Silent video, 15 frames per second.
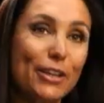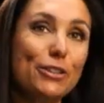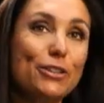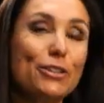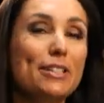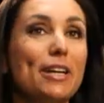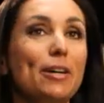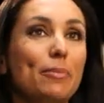Could
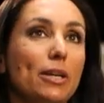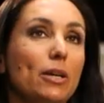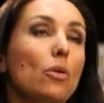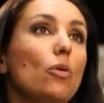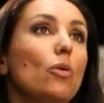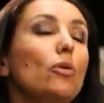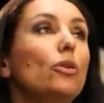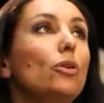you tell me,
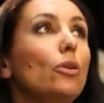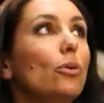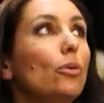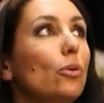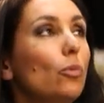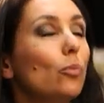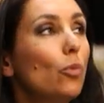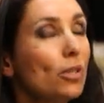
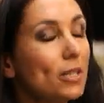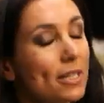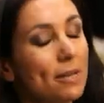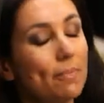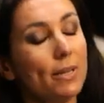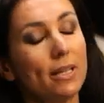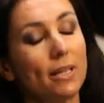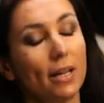what's
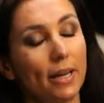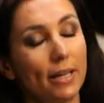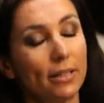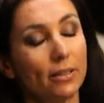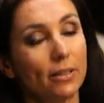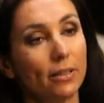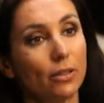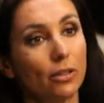it been
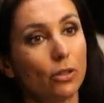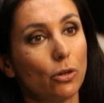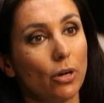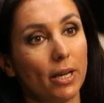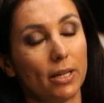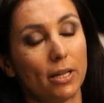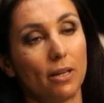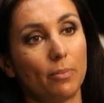like
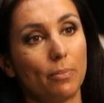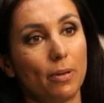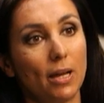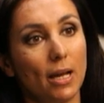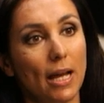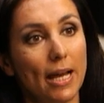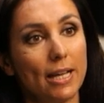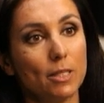growing up
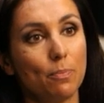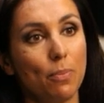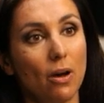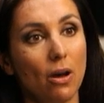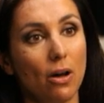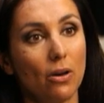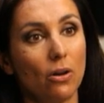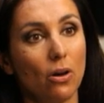as
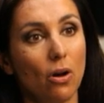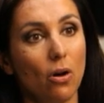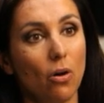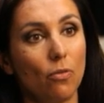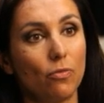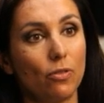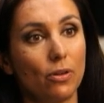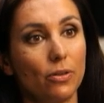part
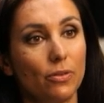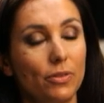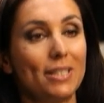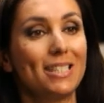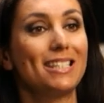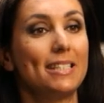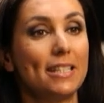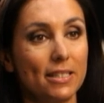of
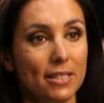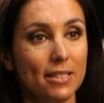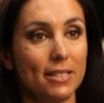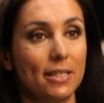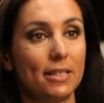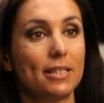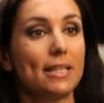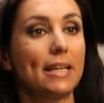this
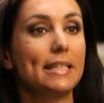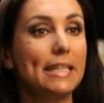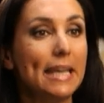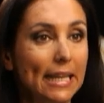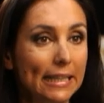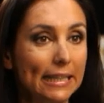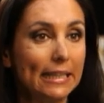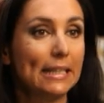dynasty, this
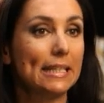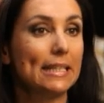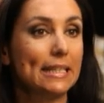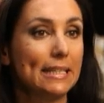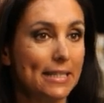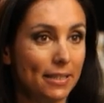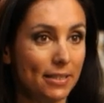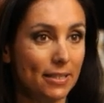Agnelli
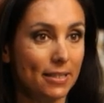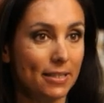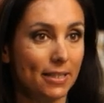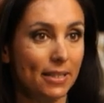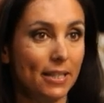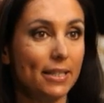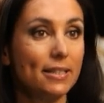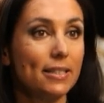
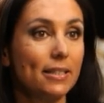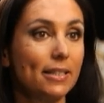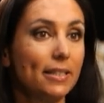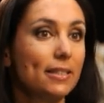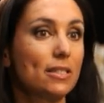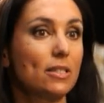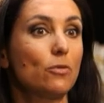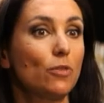dynasty,
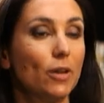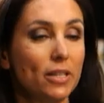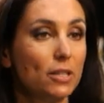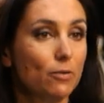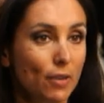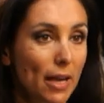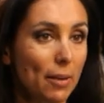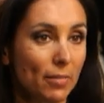Italy's
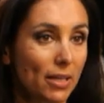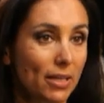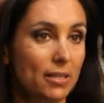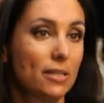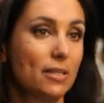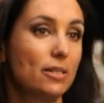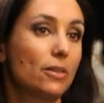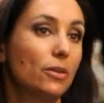first family
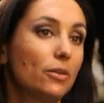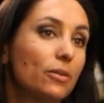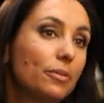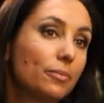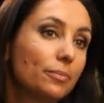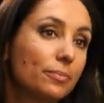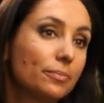as it's known?